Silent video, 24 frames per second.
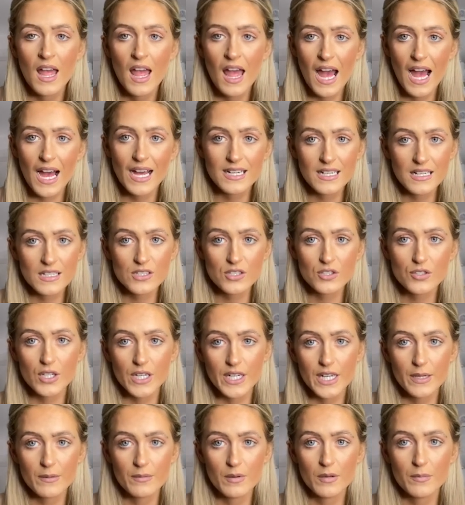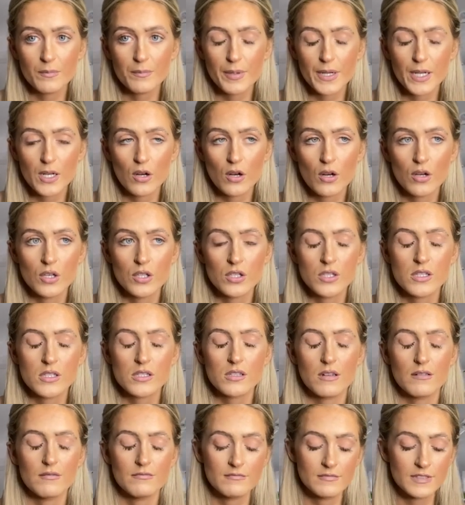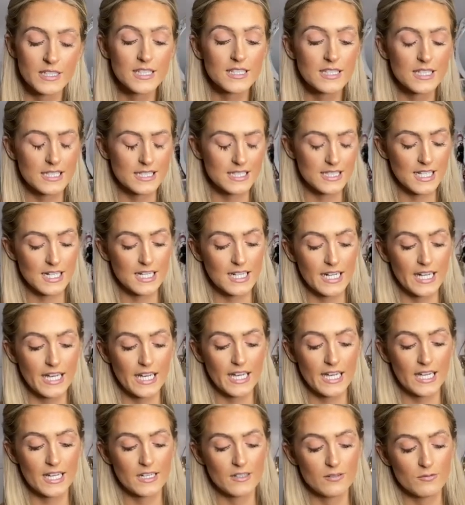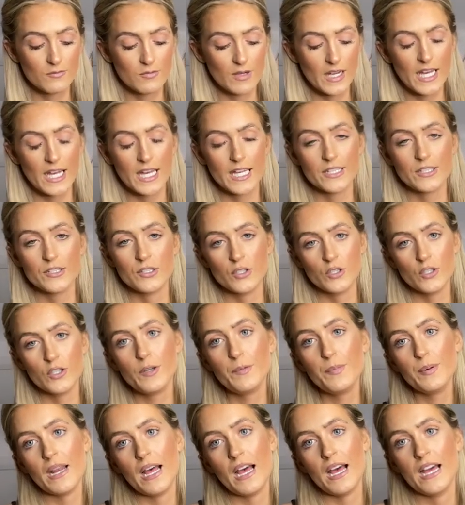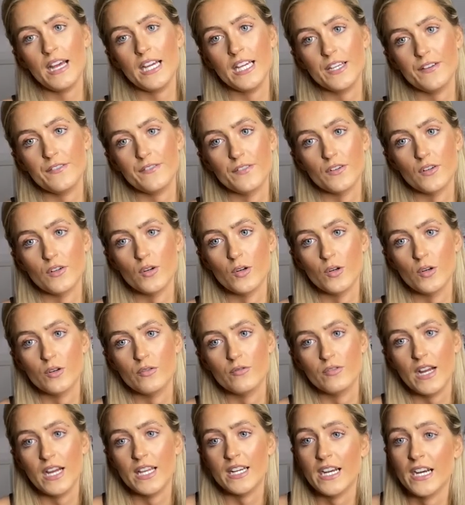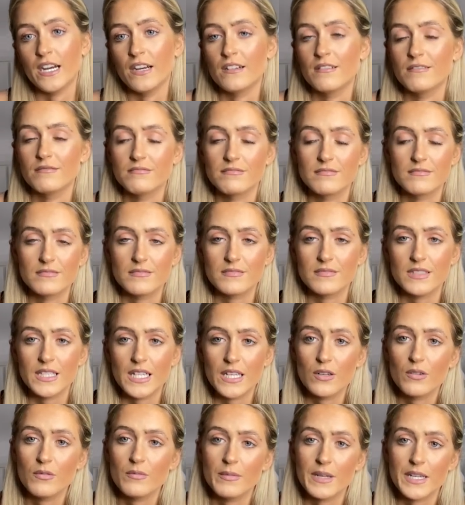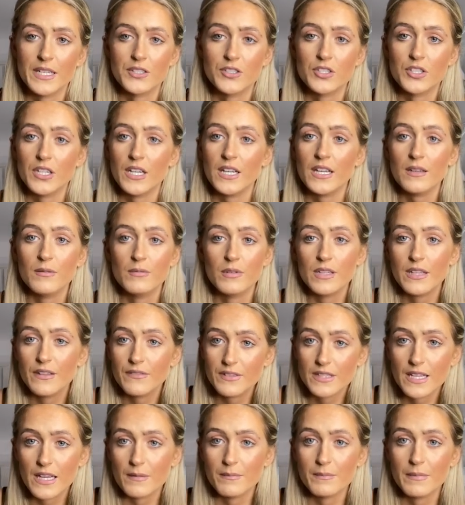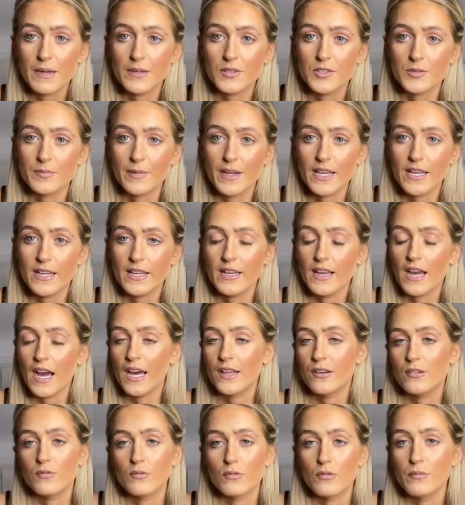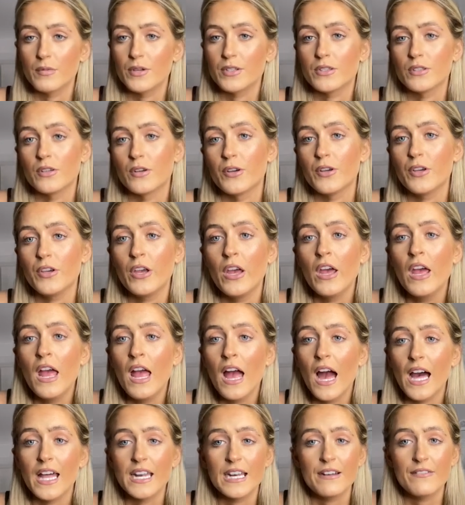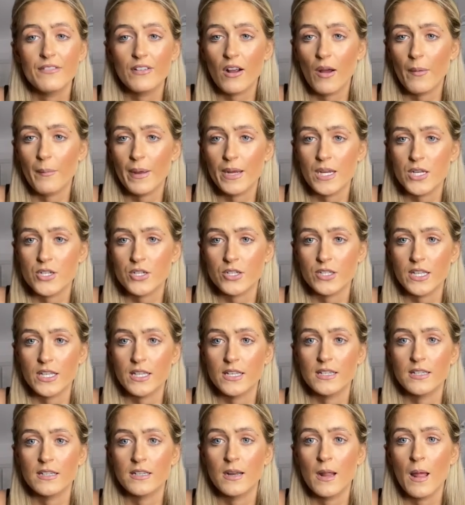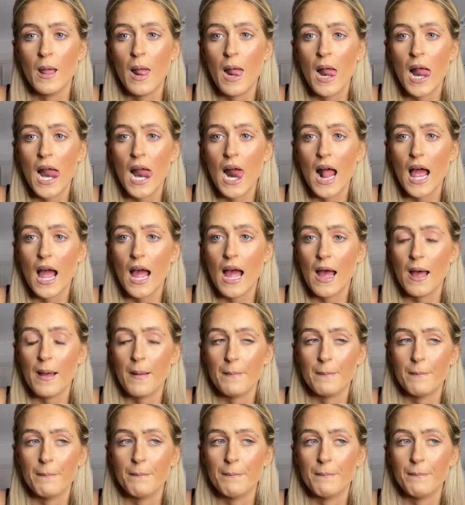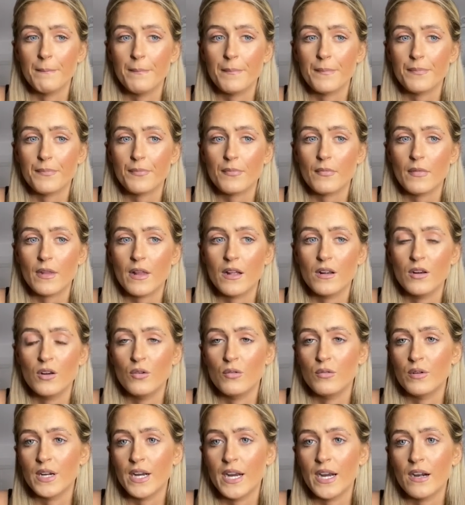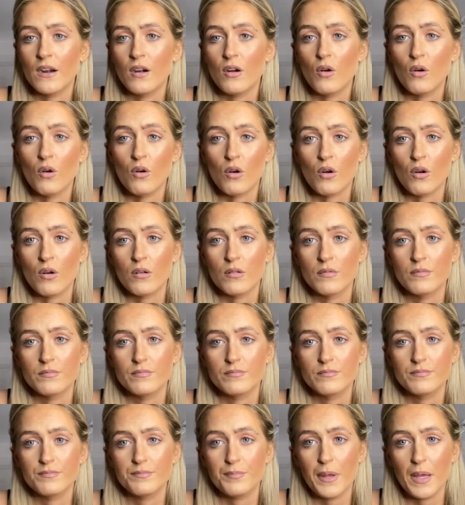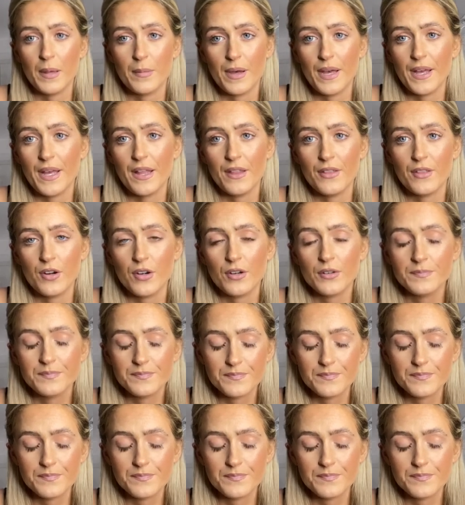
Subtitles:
it is a tricky one, because realistically when you apply for Ryanair, they don't measure you. Well, they didn't measure me. I don't know about now. I never got measured in Loganair or BMI either.